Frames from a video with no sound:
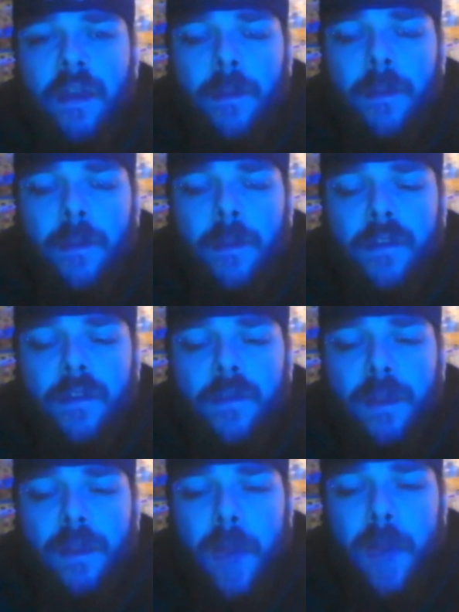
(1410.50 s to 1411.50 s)
about the
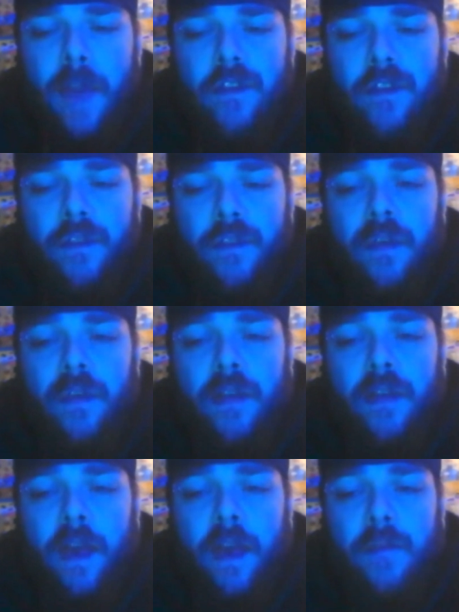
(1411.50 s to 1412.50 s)
dream matches we
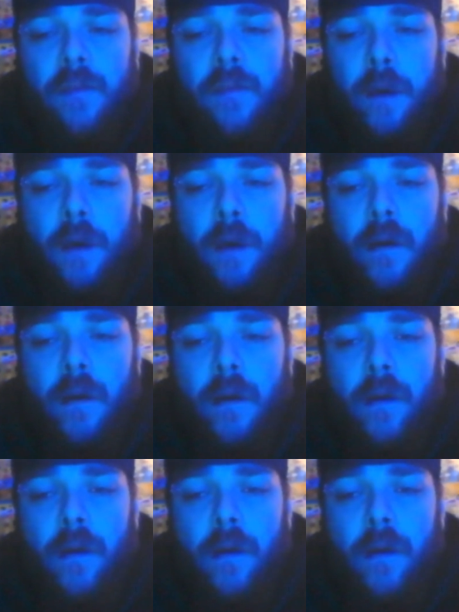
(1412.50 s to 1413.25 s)
could have with Punk.